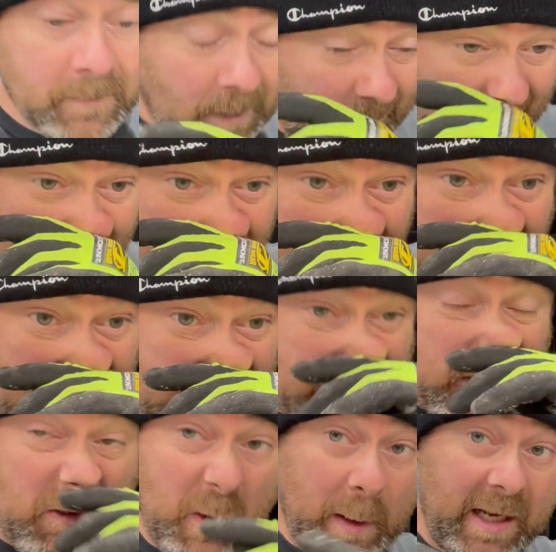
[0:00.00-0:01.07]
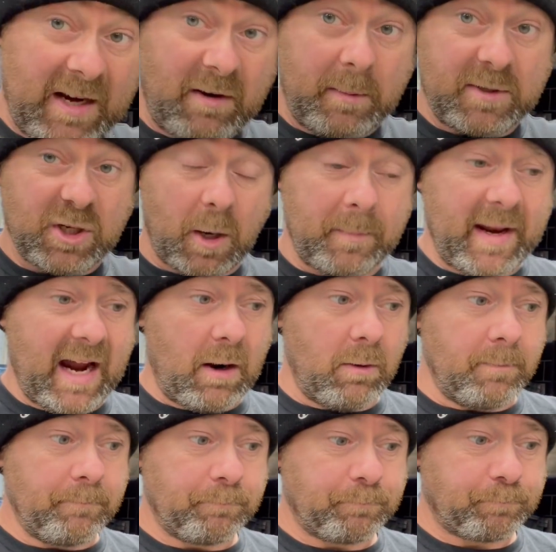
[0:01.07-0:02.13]
I'm going to clear up the top
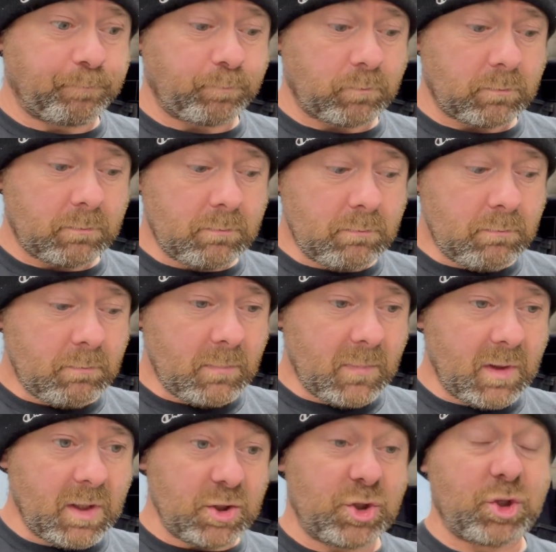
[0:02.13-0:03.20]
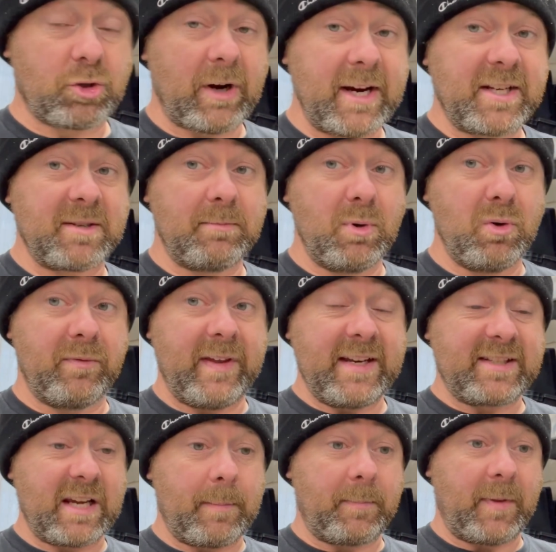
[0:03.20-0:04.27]
now, try to move
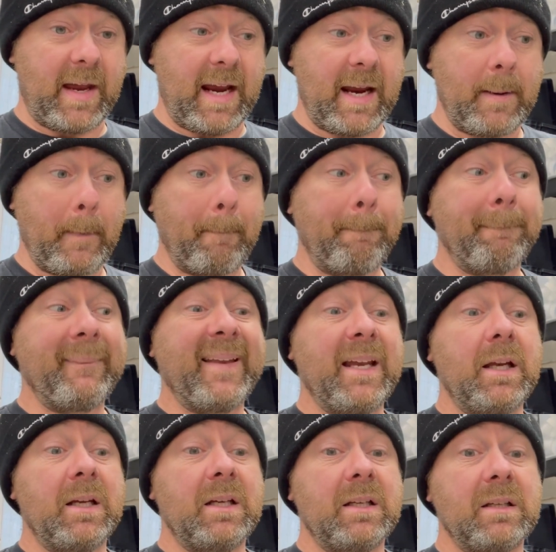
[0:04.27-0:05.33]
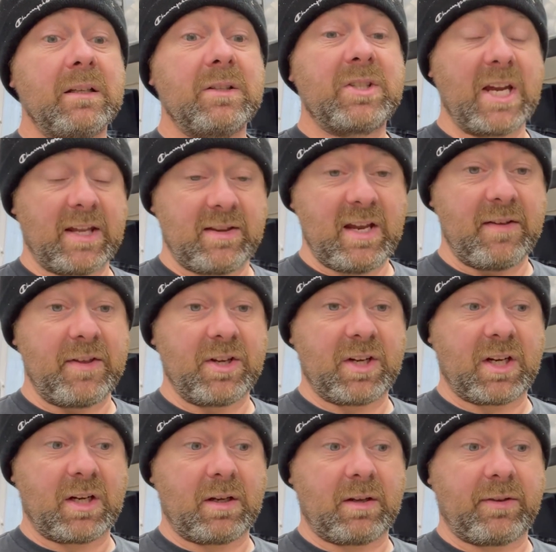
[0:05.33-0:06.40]
this up there, take the other
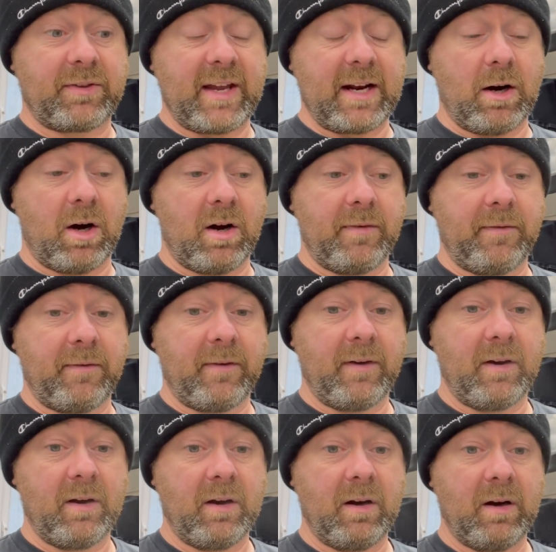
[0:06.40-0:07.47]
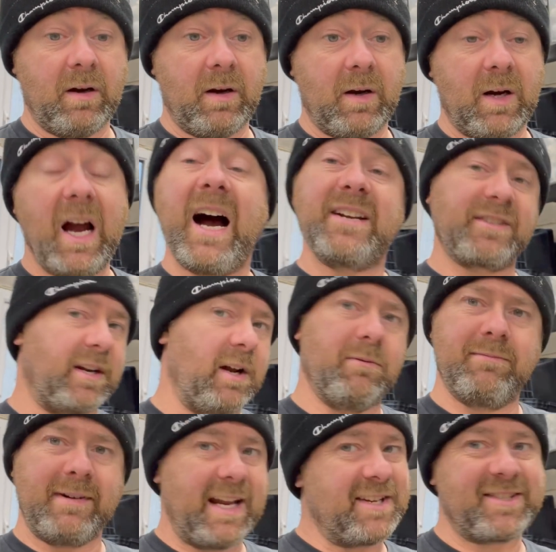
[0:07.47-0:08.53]
thing off. I don't know.
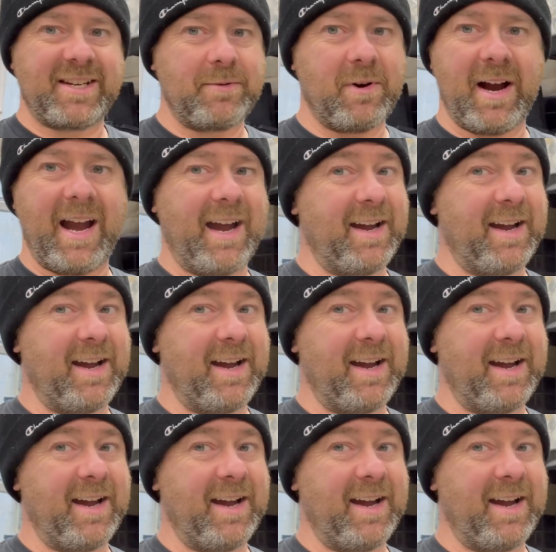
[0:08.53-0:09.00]
Let's see what...